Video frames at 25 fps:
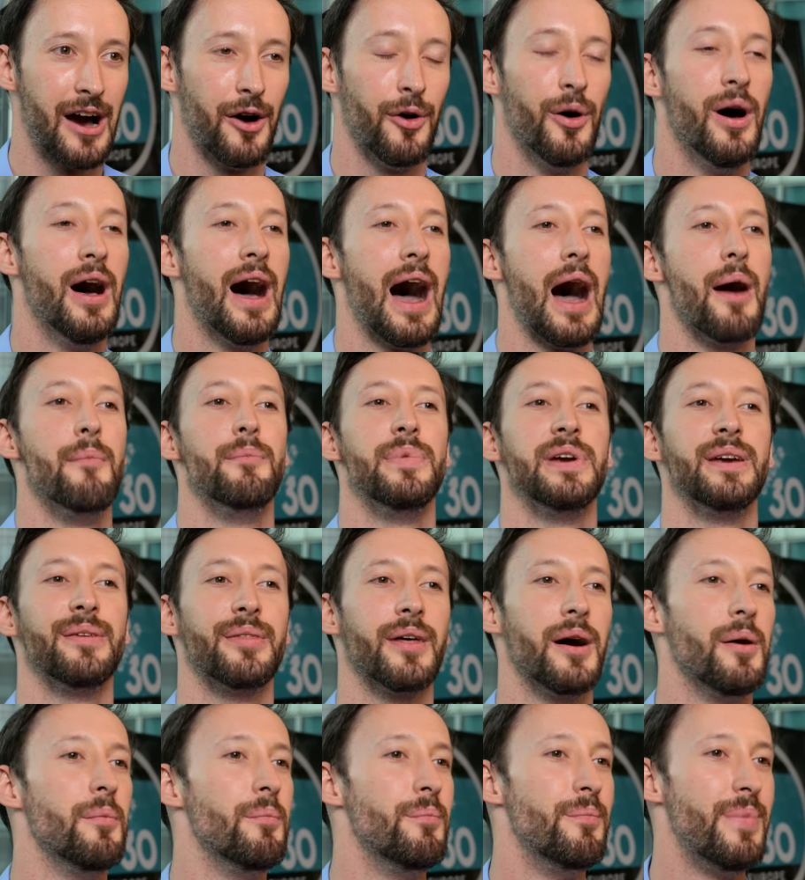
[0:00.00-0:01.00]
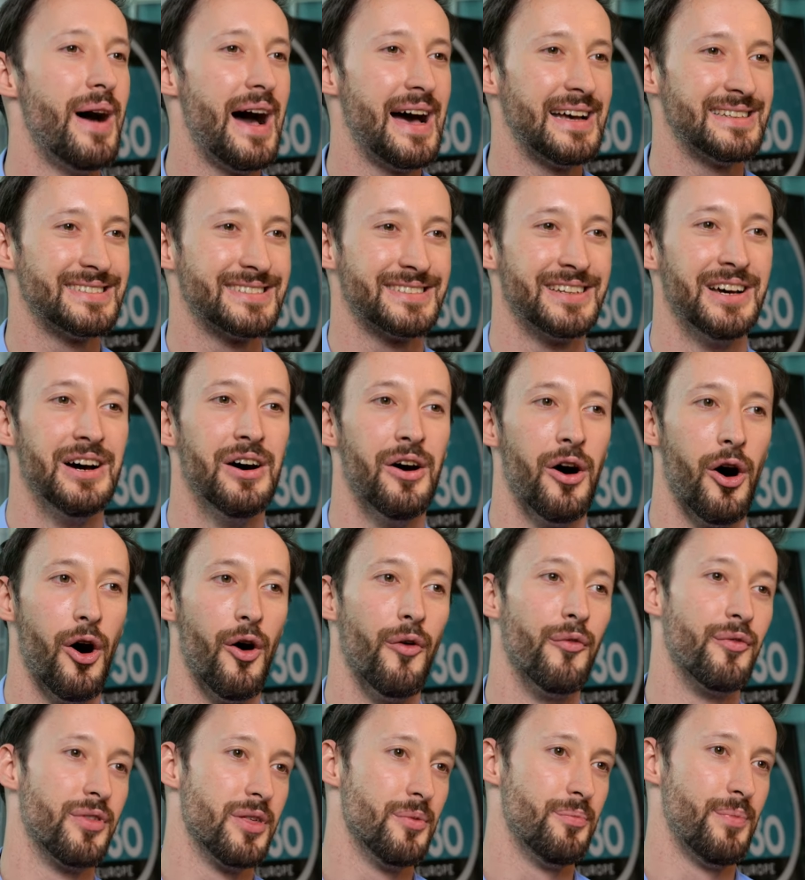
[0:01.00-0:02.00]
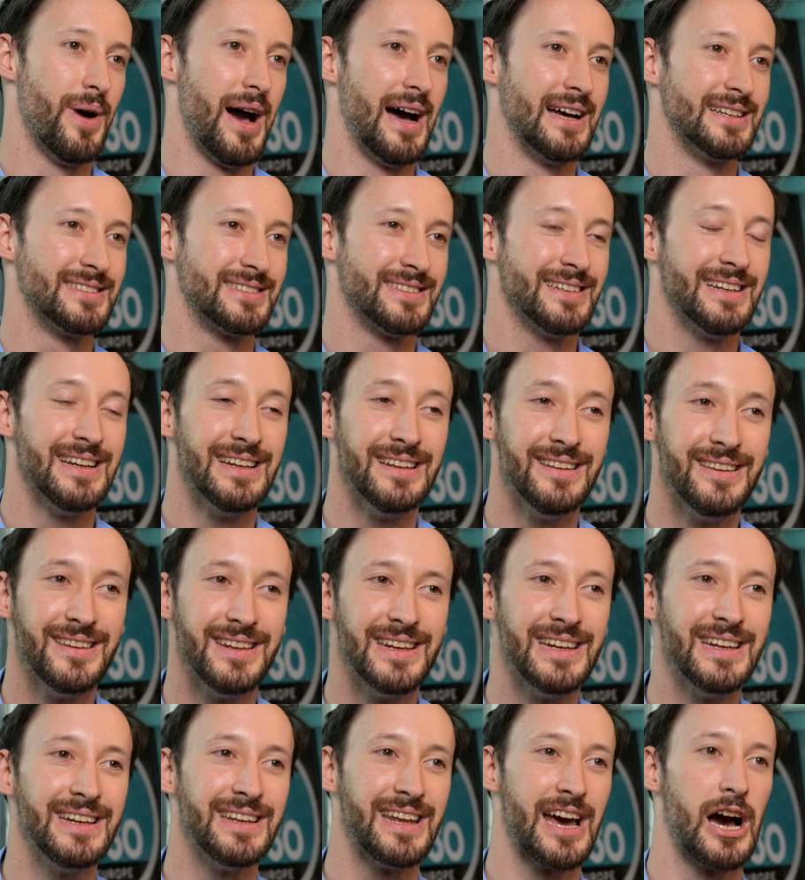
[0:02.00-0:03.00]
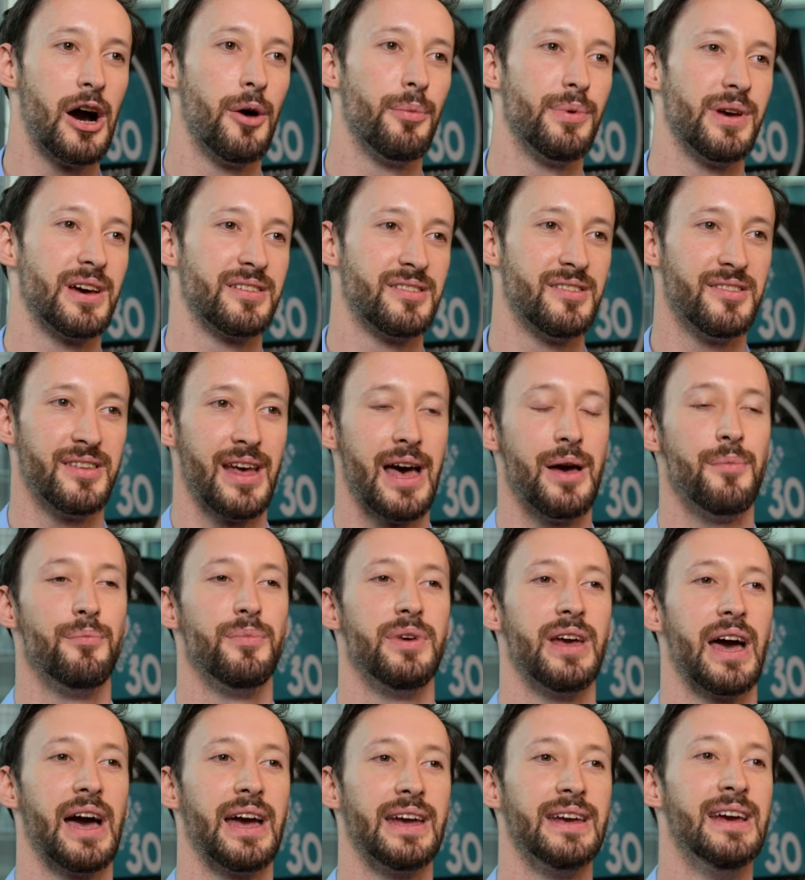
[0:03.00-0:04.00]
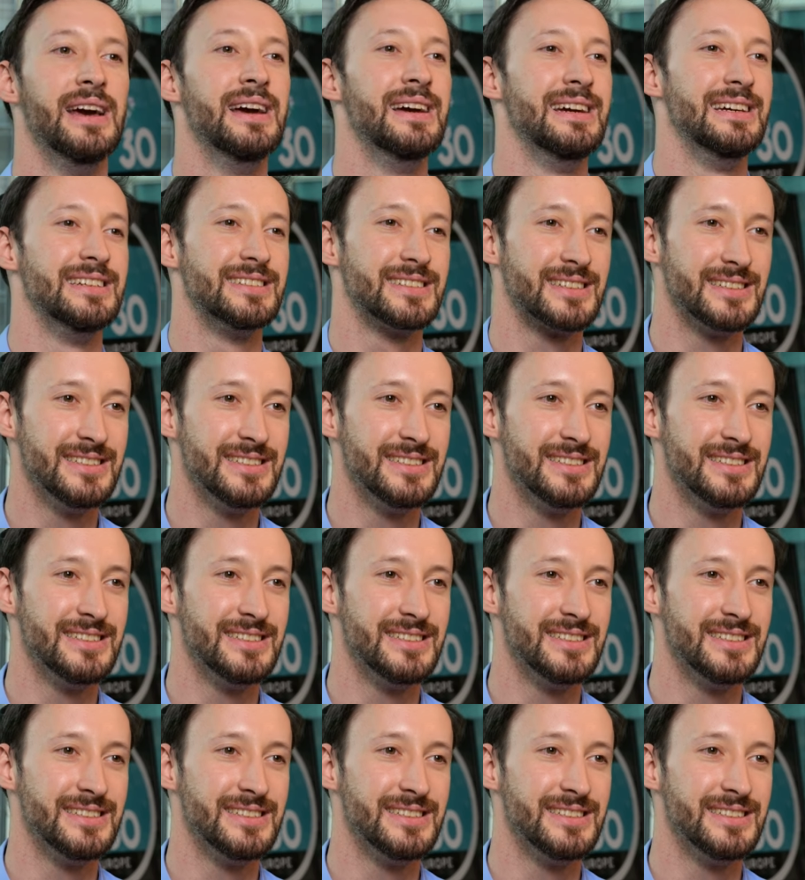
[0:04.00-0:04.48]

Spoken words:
out and be the best of the best. Indeed, LBS's MBA is